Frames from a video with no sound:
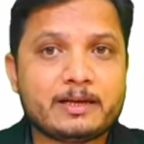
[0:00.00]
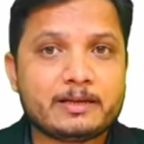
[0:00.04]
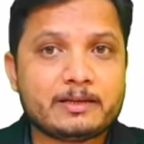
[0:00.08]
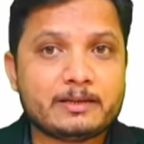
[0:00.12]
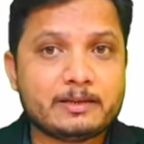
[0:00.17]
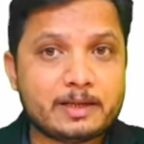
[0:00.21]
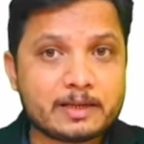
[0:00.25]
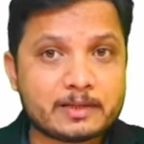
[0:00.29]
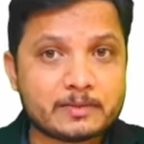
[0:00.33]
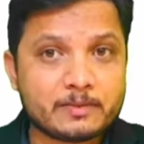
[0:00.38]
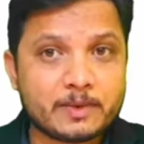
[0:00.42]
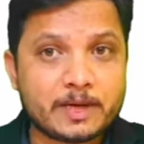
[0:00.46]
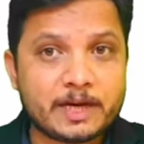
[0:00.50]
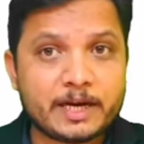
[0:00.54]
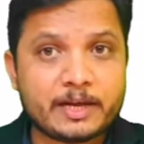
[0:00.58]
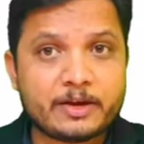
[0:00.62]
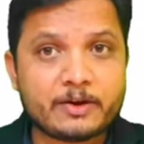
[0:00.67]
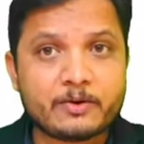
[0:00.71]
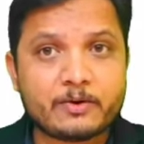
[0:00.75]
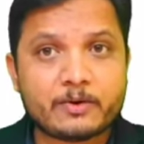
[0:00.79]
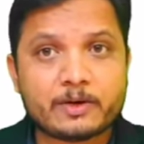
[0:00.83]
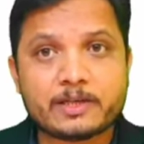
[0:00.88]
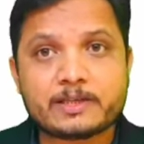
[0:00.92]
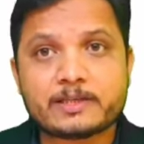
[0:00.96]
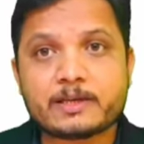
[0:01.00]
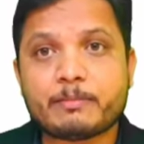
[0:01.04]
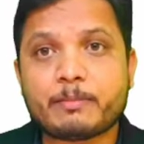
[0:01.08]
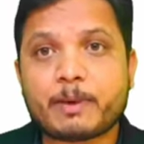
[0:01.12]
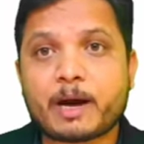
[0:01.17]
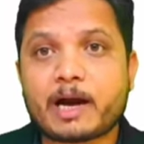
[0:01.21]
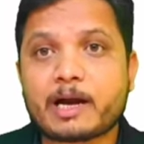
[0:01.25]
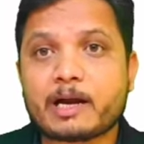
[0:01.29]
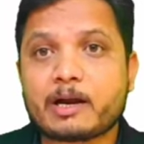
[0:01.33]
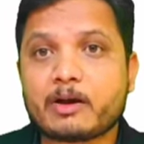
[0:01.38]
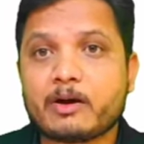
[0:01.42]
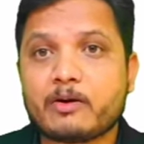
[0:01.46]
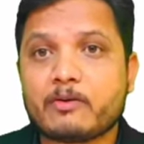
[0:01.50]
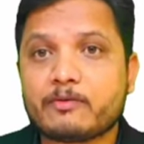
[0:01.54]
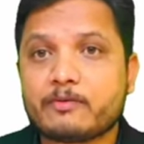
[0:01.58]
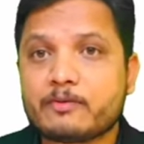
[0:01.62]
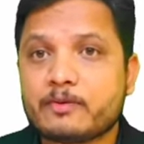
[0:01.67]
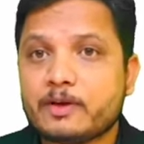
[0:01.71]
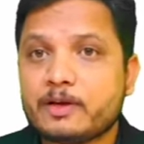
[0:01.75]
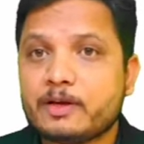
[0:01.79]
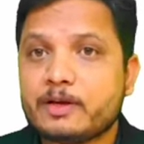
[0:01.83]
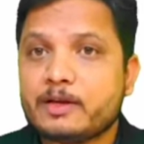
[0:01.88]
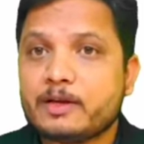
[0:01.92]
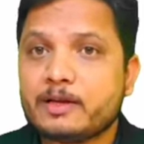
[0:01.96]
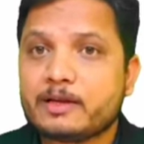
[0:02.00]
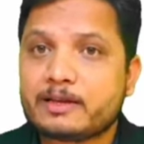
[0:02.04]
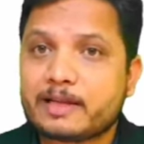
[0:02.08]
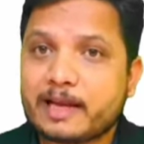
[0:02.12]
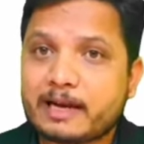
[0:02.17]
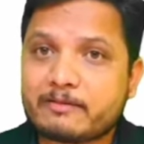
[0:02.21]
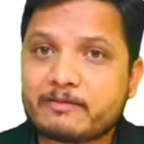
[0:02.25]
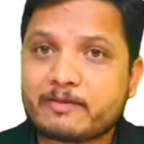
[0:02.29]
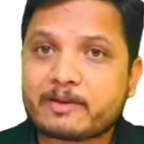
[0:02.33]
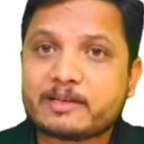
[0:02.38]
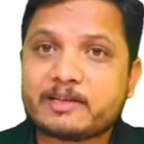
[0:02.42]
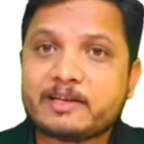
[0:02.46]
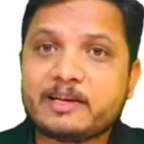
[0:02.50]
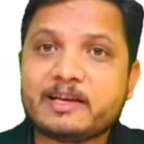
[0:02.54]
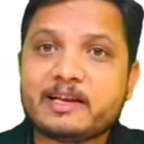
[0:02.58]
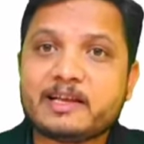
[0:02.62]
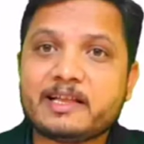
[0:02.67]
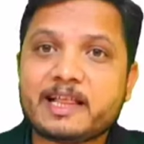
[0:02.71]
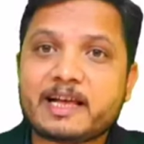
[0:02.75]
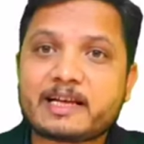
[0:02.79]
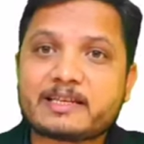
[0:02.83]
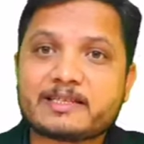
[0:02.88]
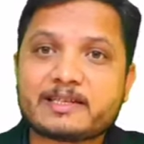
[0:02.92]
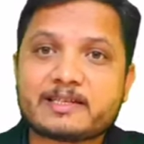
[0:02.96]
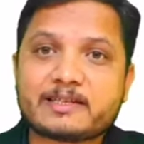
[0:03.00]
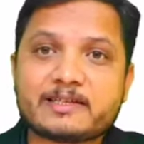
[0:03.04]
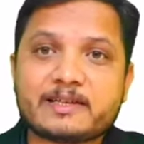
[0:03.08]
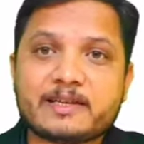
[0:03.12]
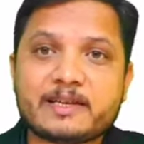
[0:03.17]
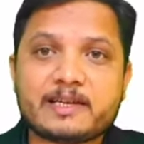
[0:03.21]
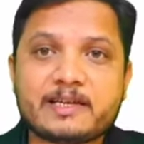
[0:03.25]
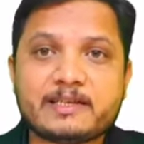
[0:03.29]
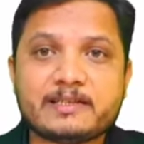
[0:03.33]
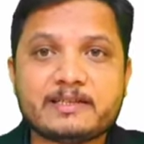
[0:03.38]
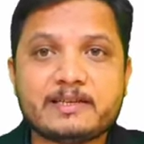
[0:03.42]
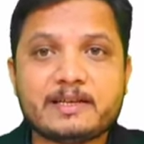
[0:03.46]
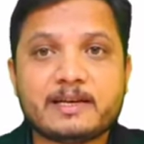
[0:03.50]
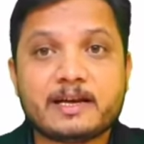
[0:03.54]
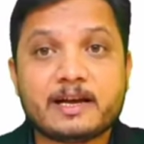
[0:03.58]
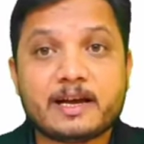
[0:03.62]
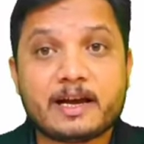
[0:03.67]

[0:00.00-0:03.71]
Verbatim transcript: This video is a part of network theory lecture series